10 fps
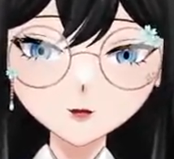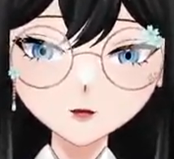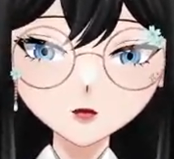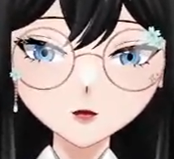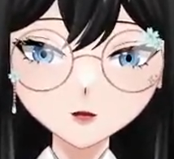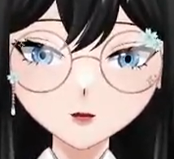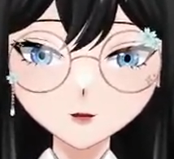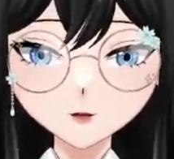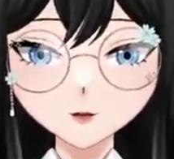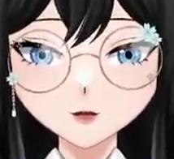junctions
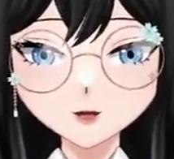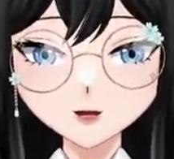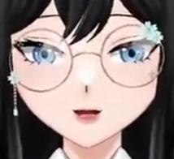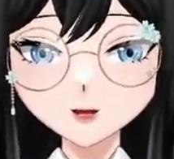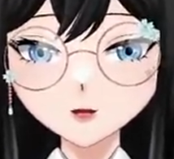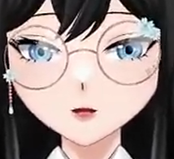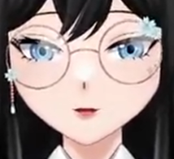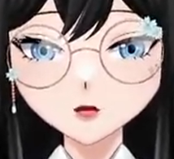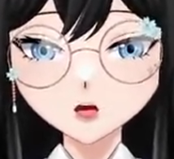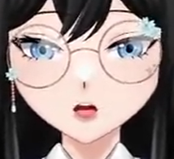would lead to the
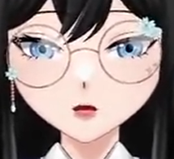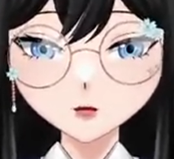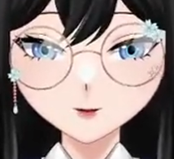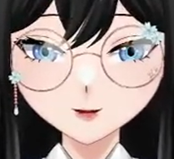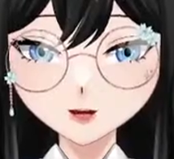formation of tight